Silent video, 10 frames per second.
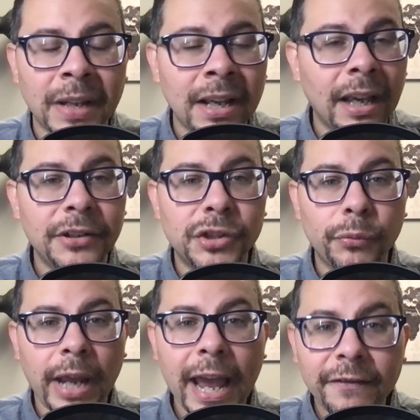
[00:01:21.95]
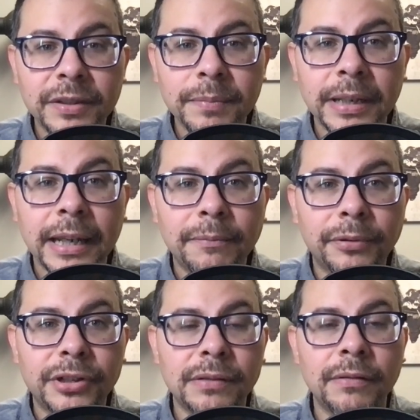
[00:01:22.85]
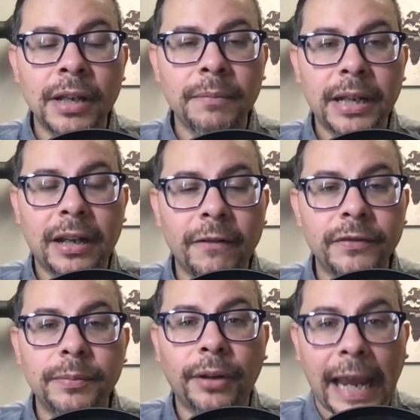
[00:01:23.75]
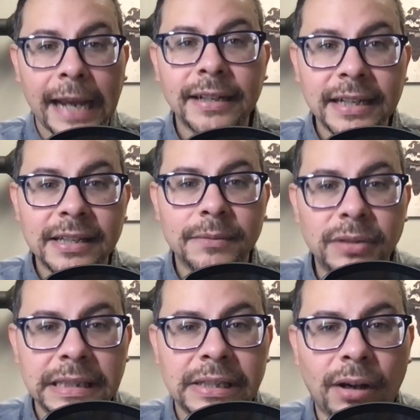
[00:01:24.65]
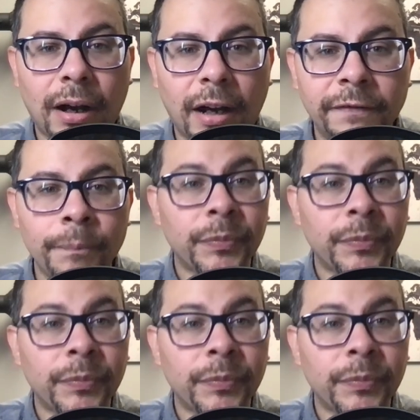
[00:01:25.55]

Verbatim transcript: And so we have to be able to be comfortable handing some things off.